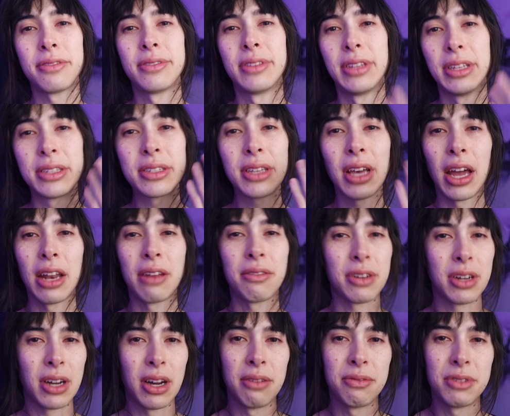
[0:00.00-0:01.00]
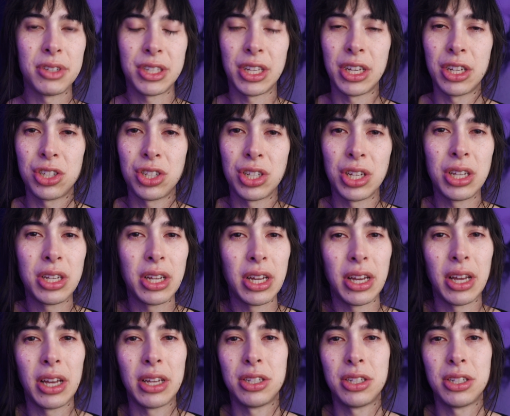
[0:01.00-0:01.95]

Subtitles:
this kind of a conversation,